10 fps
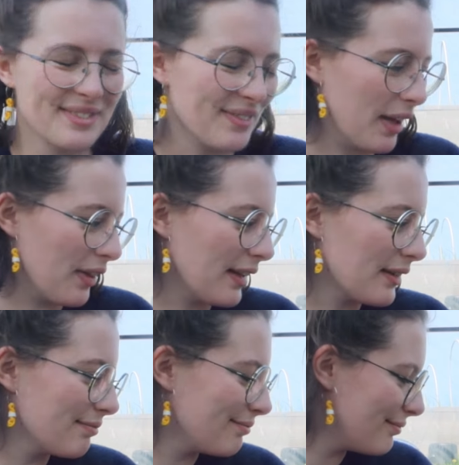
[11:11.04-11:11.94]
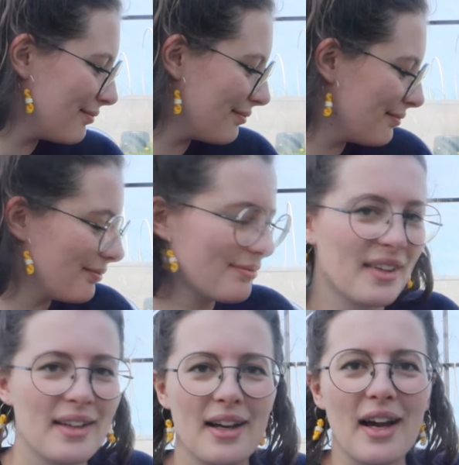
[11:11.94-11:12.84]
I think.
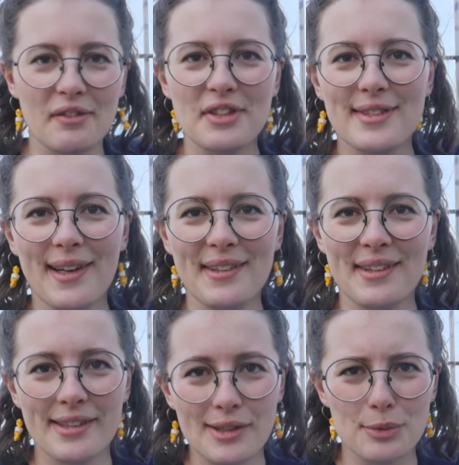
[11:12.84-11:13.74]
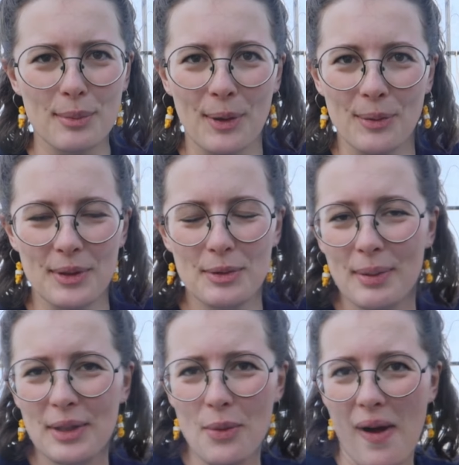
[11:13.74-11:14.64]
I've decided this is my only. It's
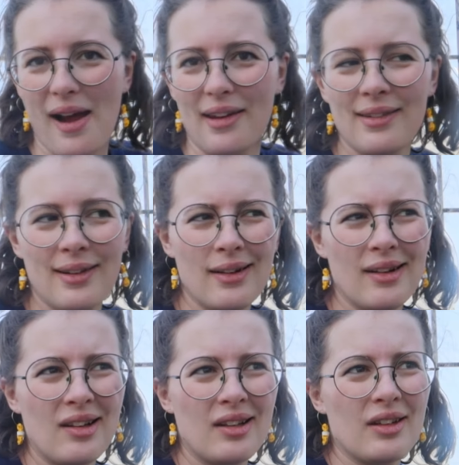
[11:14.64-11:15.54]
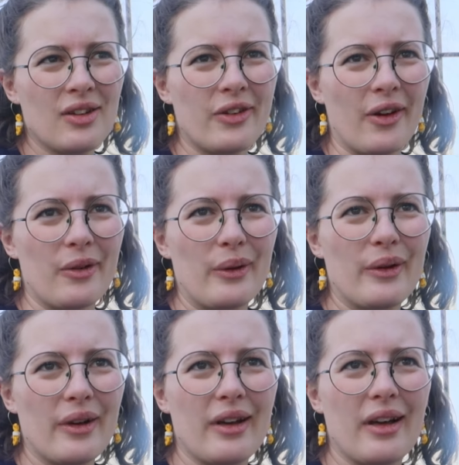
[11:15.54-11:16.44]
been a while, so
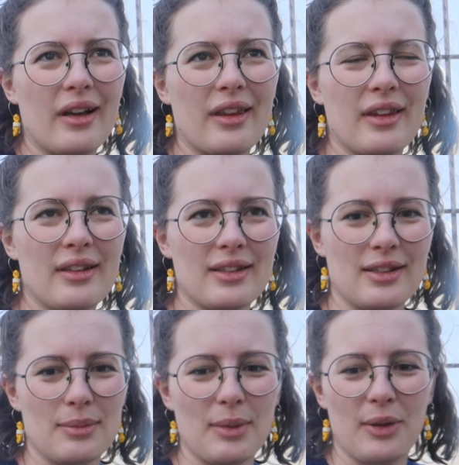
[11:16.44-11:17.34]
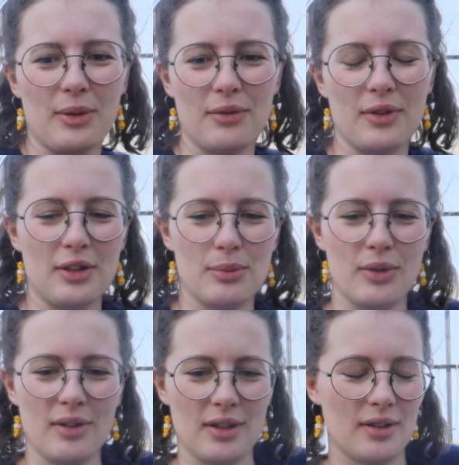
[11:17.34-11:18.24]
I think this is my only finished
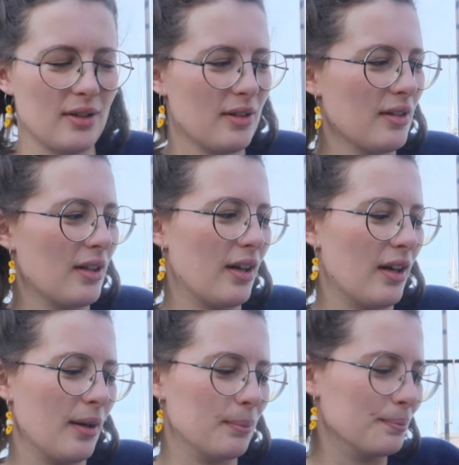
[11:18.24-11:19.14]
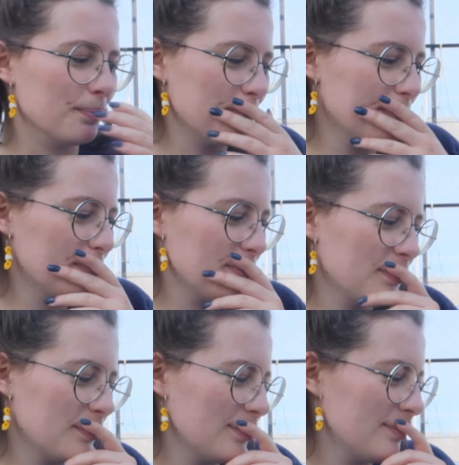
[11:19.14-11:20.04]
project. Um,
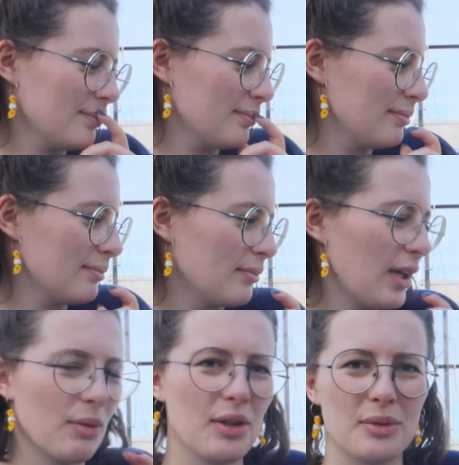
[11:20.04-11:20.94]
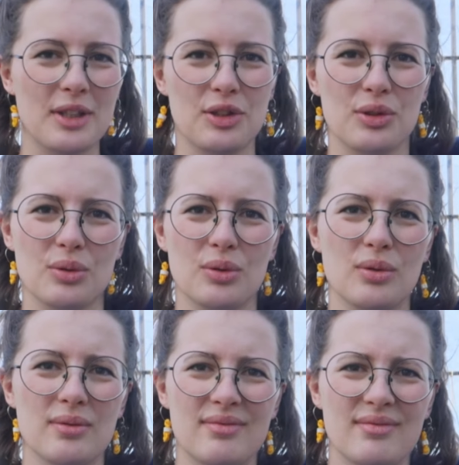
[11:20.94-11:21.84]
I'm not really sure.